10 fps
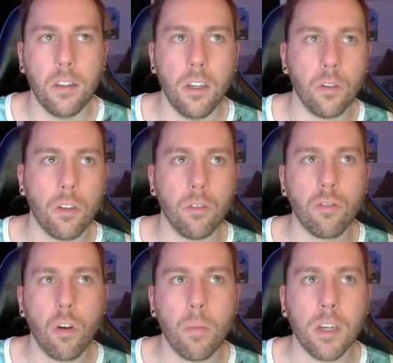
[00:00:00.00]
there's
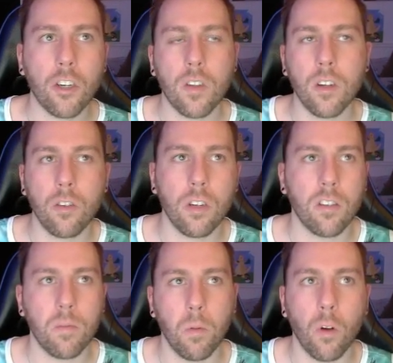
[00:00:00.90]
so much still to
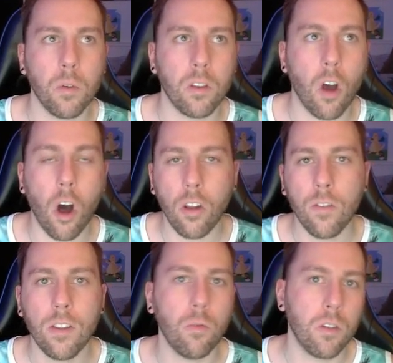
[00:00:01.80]
explore with all
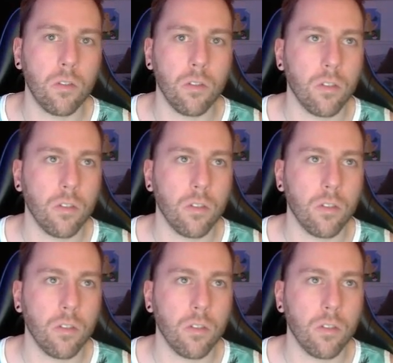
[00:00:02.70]
of the wizards of